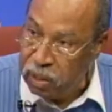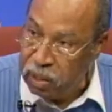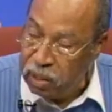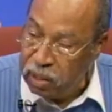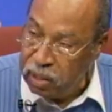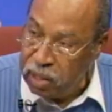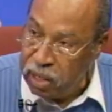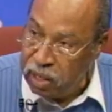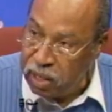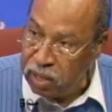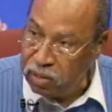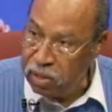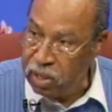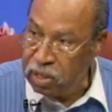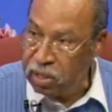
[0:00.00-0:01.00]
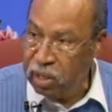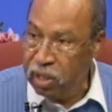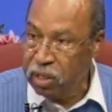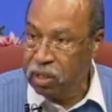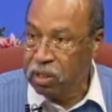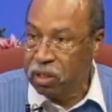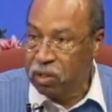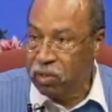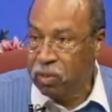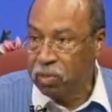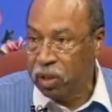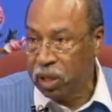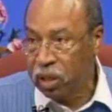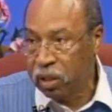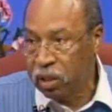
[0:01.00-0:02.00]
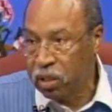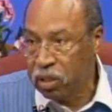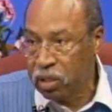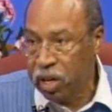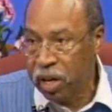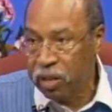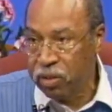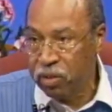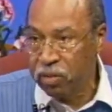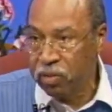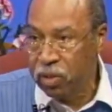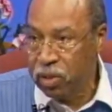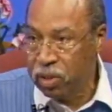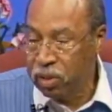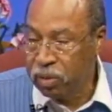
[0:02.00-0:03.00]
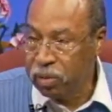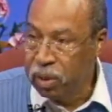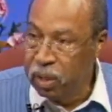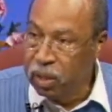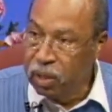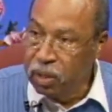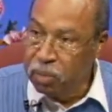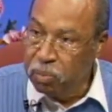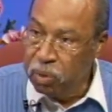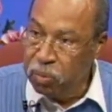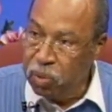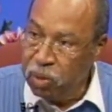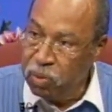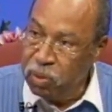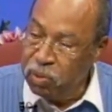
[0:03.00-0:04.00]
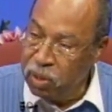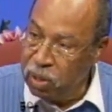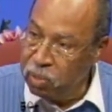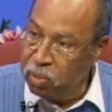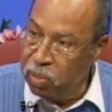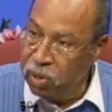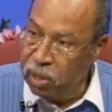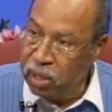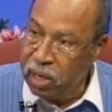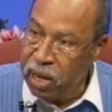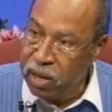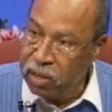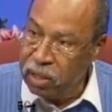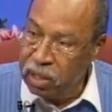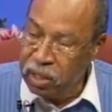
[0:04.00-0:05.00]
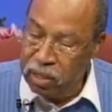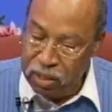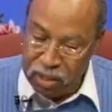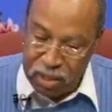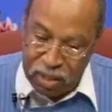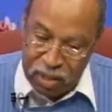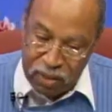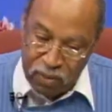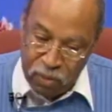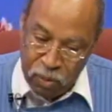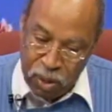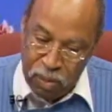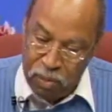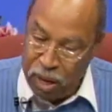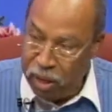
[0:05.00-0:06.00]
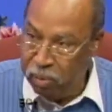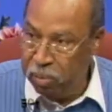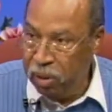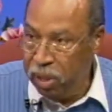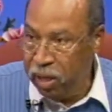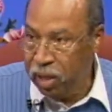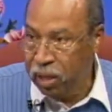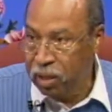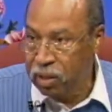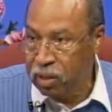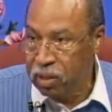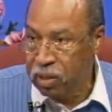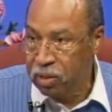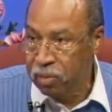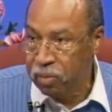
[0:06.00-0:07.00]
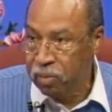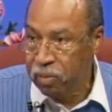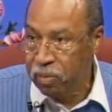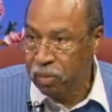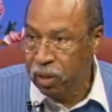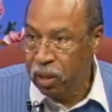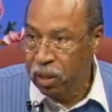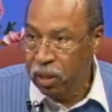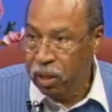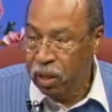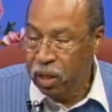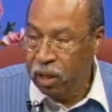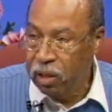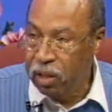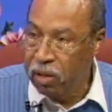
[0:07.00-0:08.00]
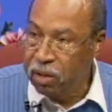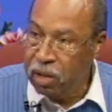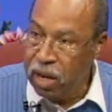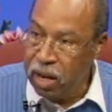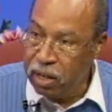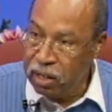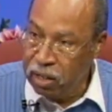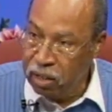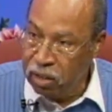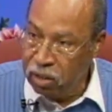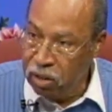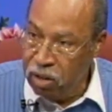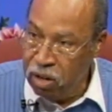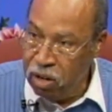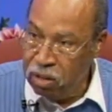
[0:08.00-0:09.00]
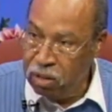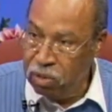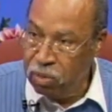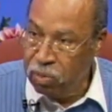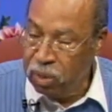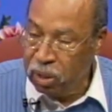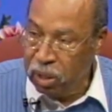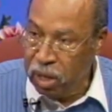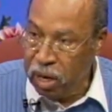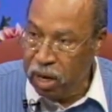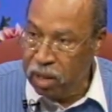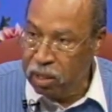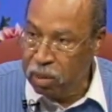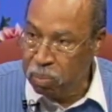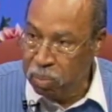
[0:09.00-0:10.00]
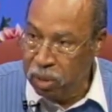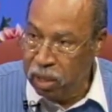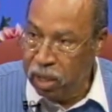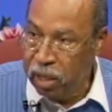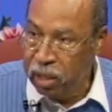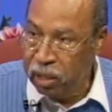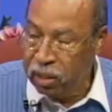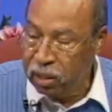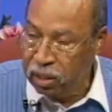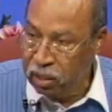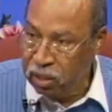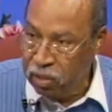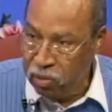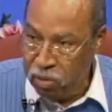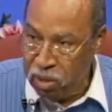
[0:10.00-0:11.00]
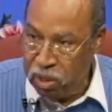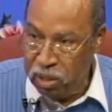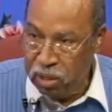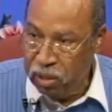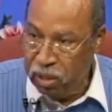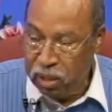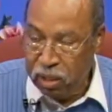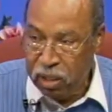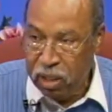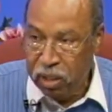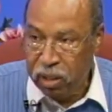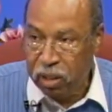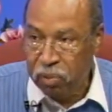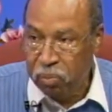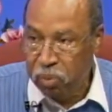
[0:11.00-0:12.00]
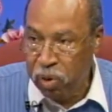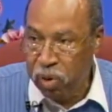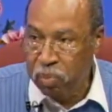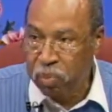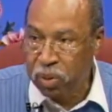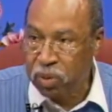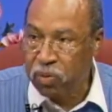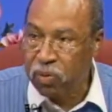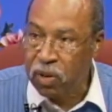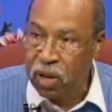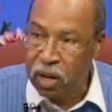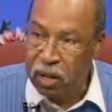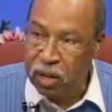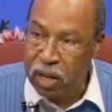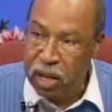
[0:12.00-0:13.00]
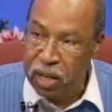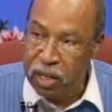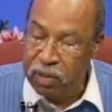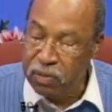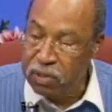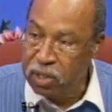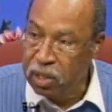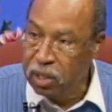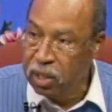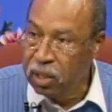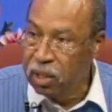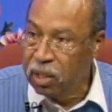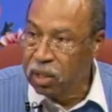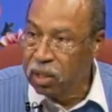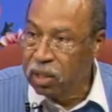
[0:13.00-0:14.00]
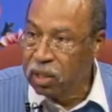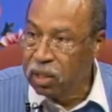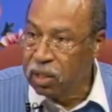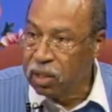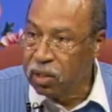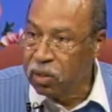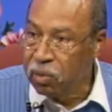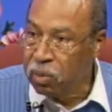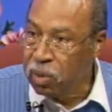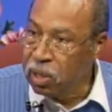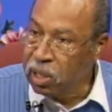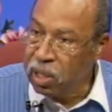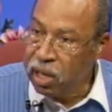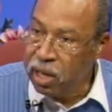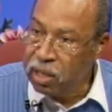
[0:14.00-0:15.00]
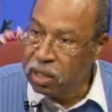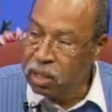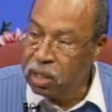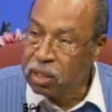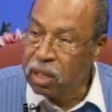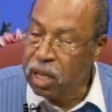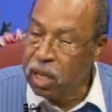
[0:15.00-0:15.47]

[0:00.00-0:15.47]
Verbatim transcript: Now, that translation is from the English Standard Version. But what we want to point out is if we make plans and they're not in accordance with God's plan, original intent, and purpose for our lives, the Word of God says He